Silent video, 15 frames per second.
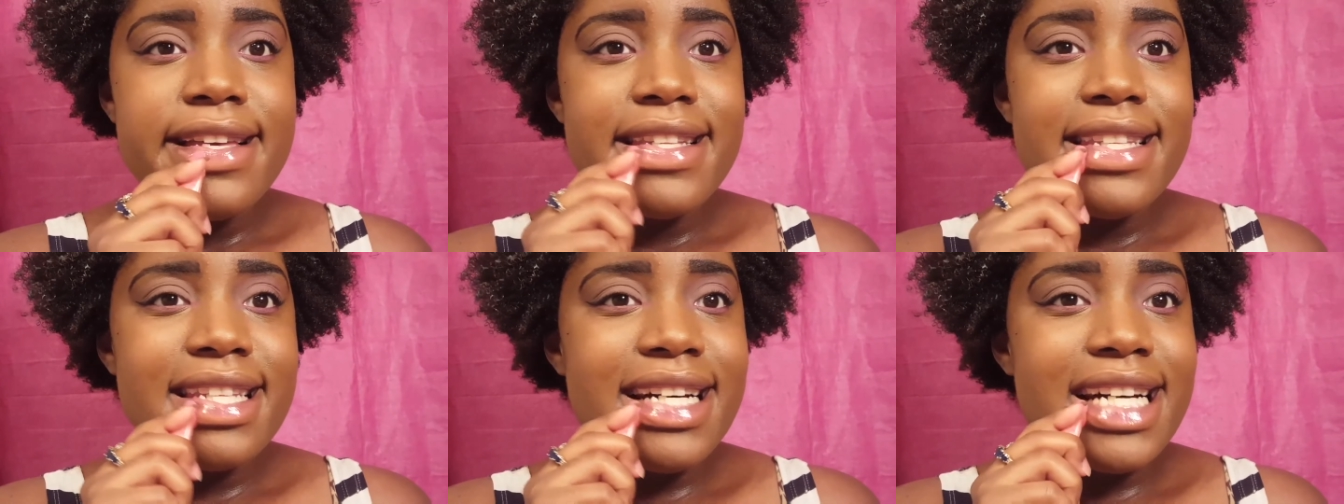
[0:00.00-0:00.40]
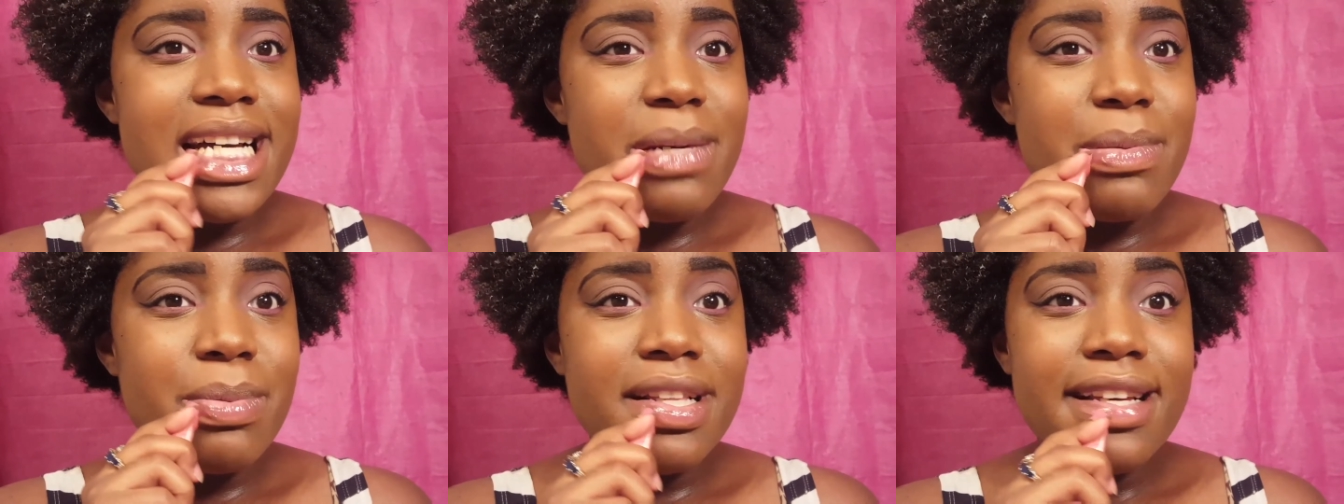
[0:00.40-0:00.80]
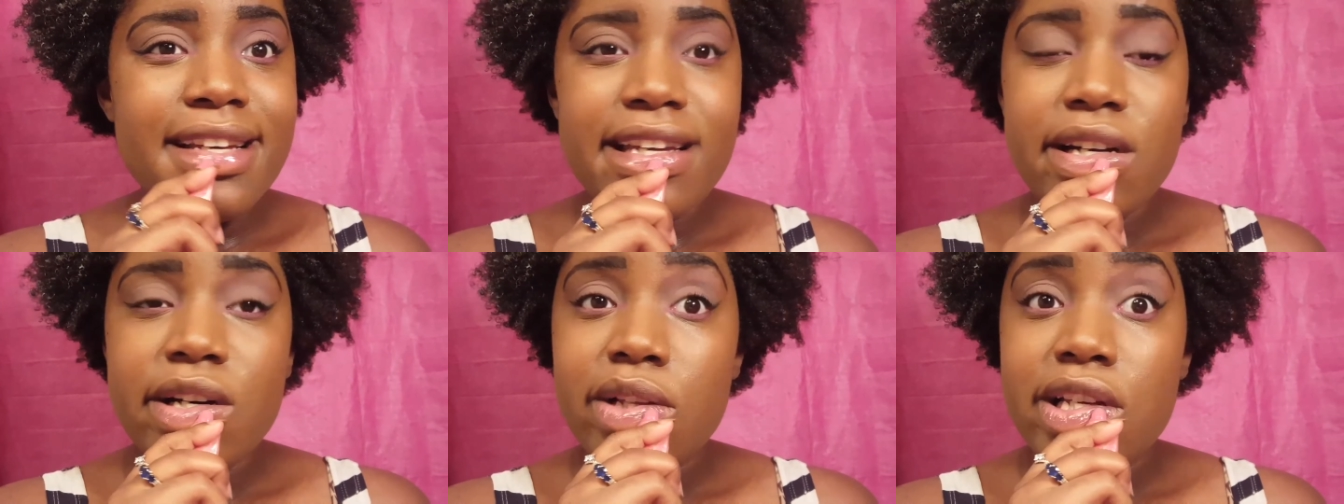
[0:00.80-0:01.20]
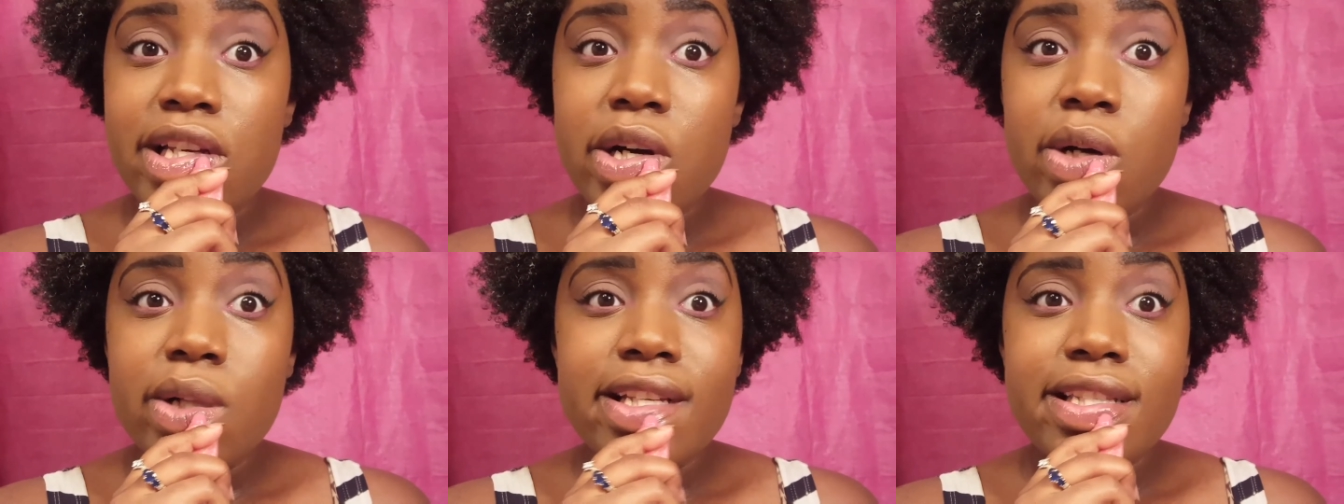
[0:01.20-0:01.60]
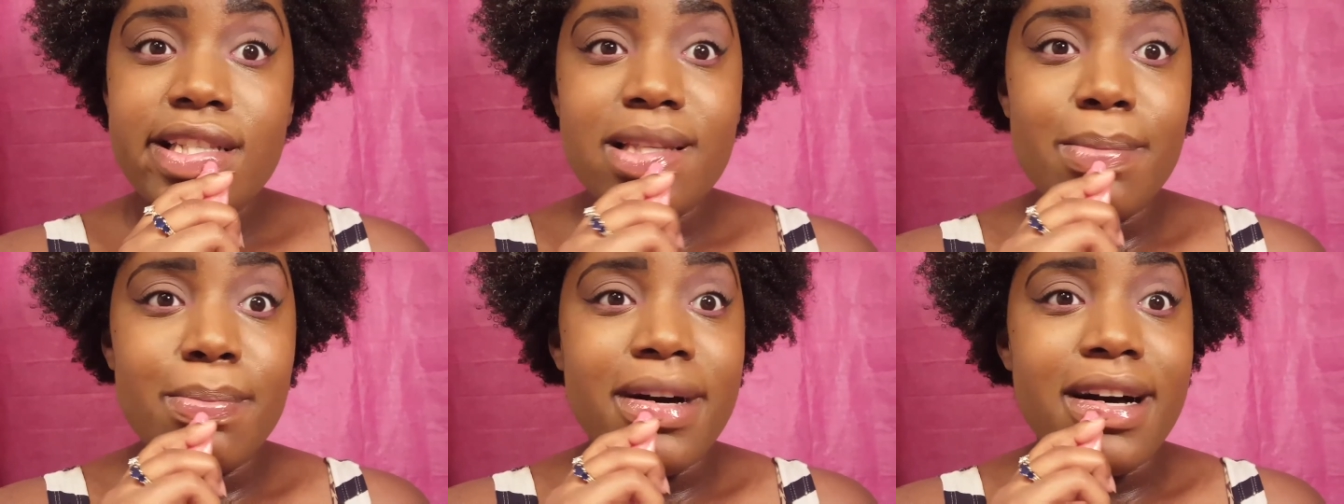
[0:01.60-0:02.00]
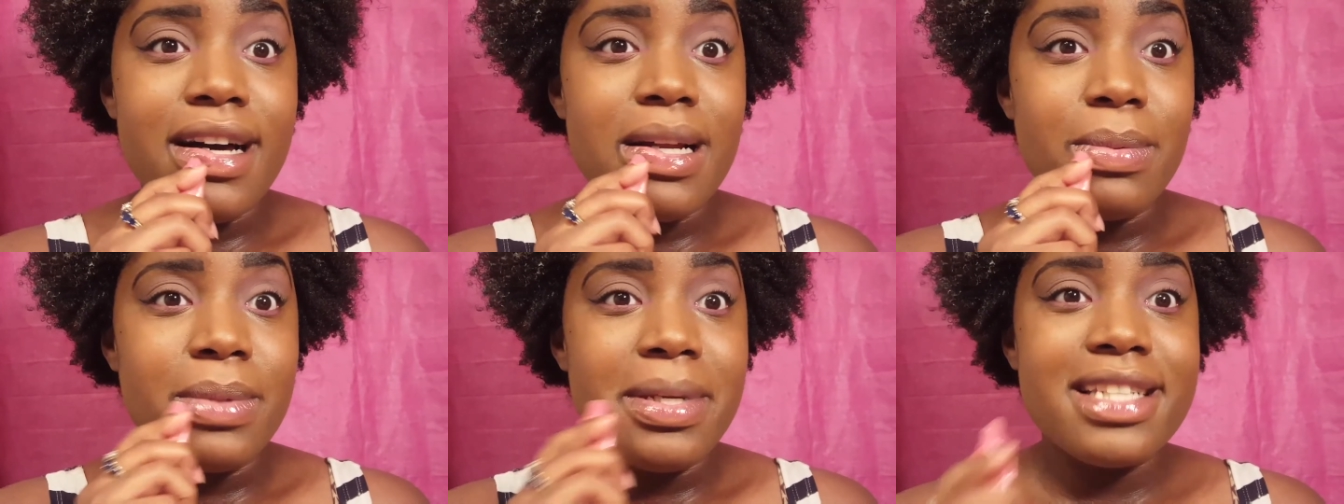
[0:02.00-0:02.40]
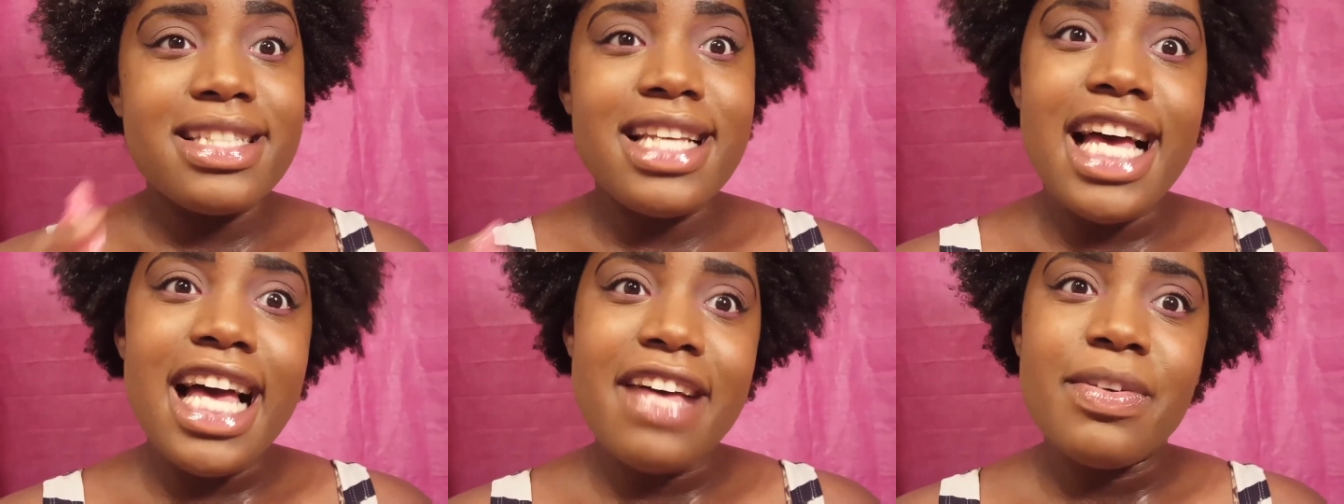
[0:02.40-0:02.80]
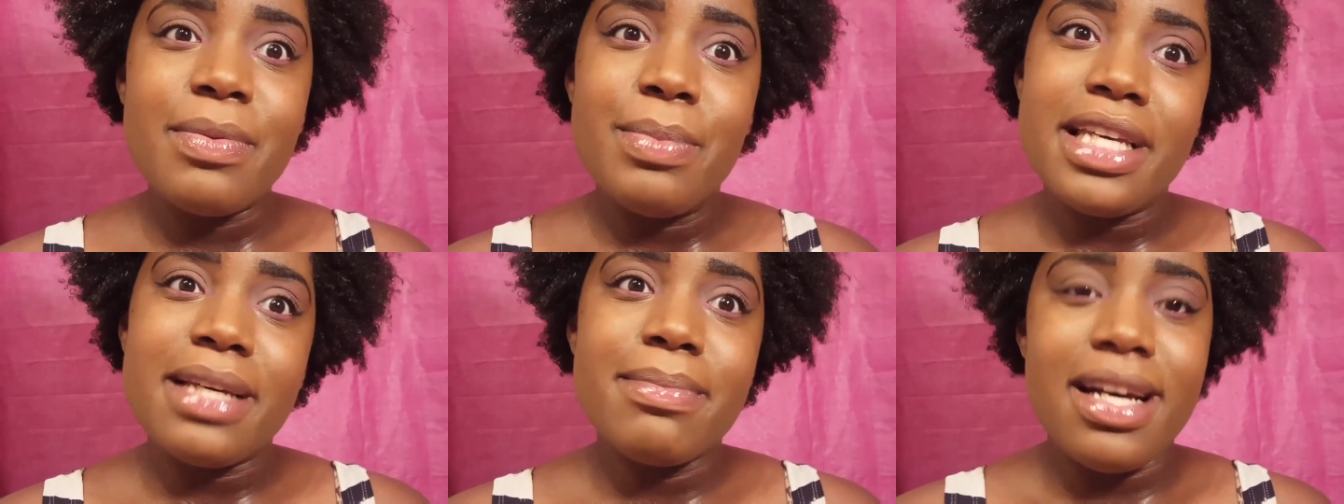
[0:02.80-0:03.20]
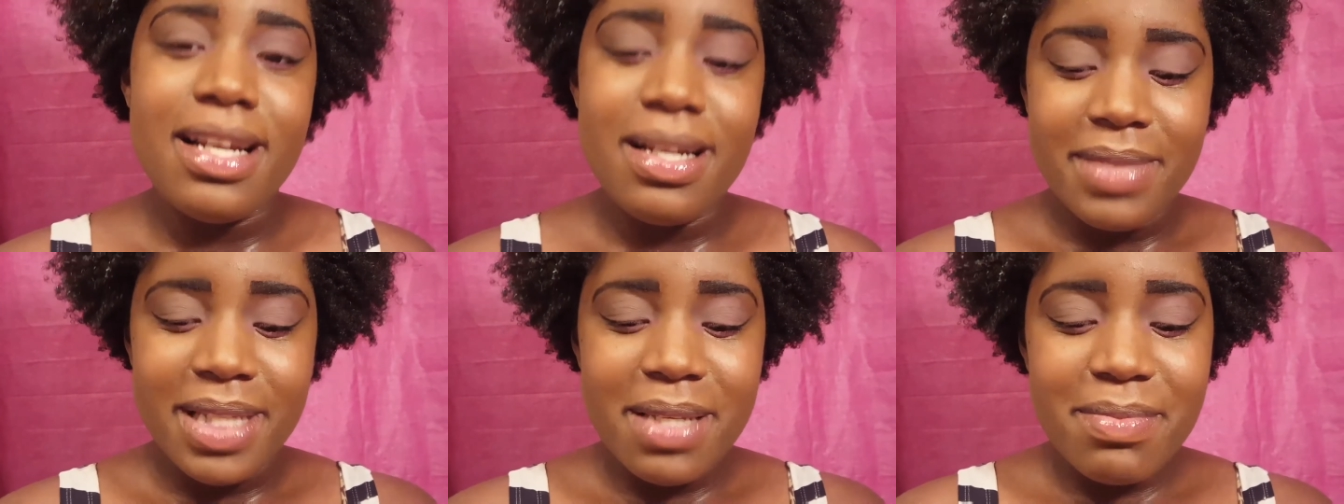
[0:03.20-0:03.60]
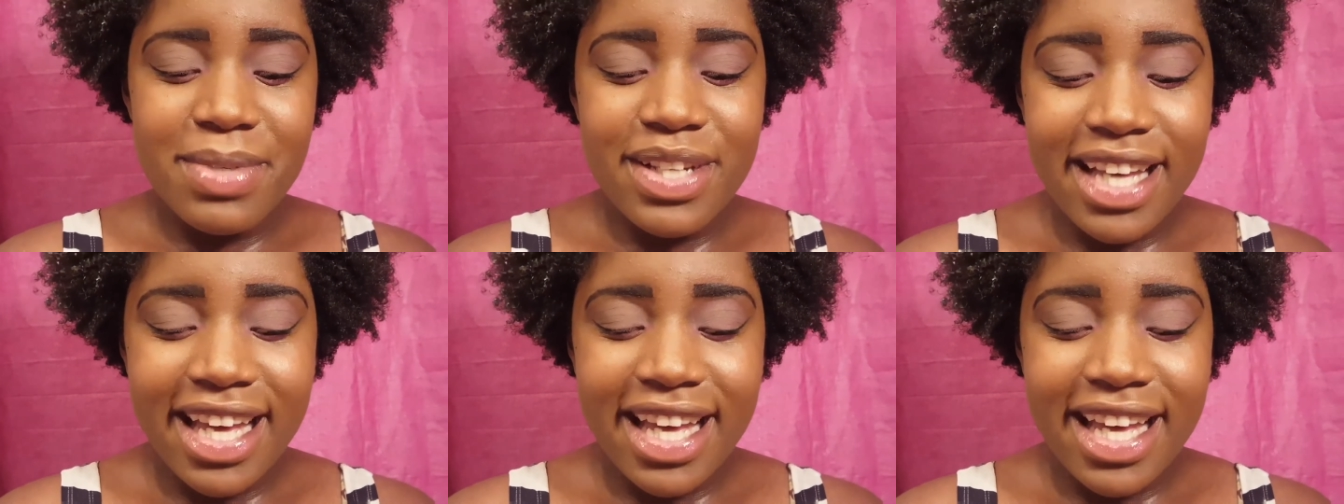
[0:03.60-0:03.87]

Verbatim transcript: So I apply it only, only to the bottom lip because I have a big bottom lip.